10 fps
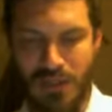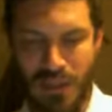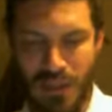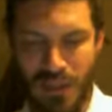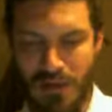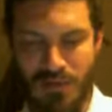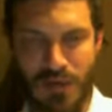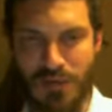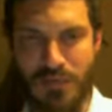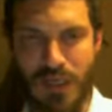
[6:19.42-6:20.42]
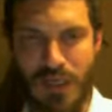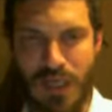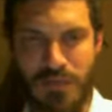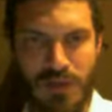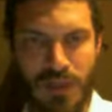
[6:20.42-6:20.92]

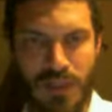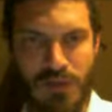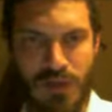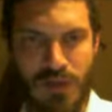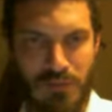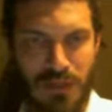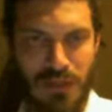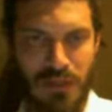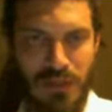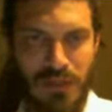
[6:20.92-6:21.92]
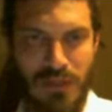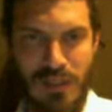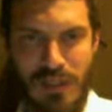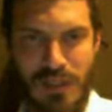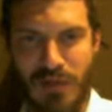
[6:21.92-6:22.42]
it's a low number,
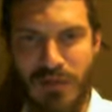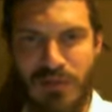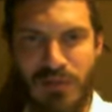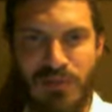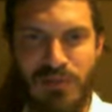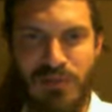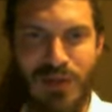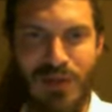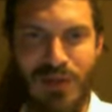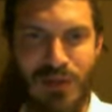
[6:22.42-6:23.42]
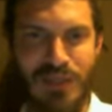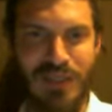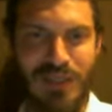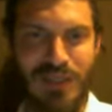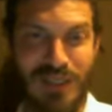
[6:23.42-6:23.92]
then everything must be very close to
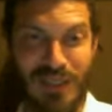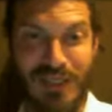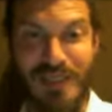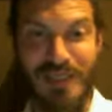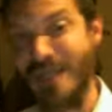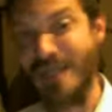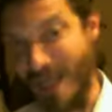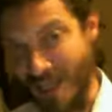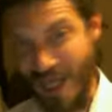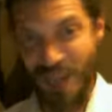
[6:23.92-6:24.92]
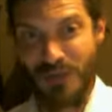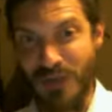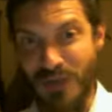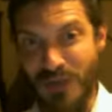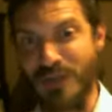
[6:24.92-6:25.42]
60, and that's
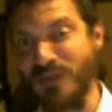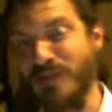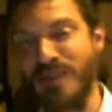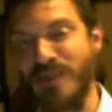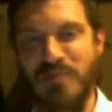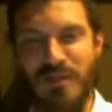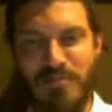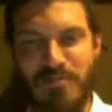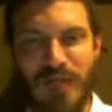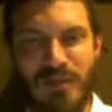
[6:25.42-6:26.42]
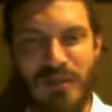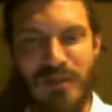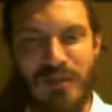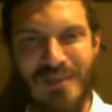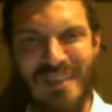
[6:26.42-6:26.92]
what this whole tape is about.
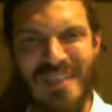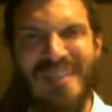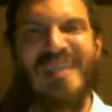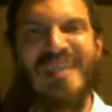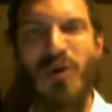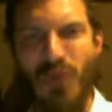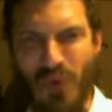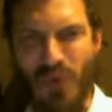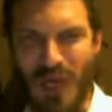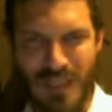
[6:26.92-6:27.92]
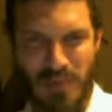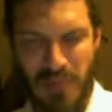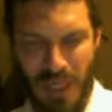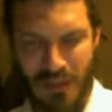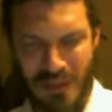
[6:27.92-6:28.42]
What is it
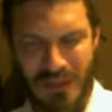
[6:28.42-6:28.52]
about?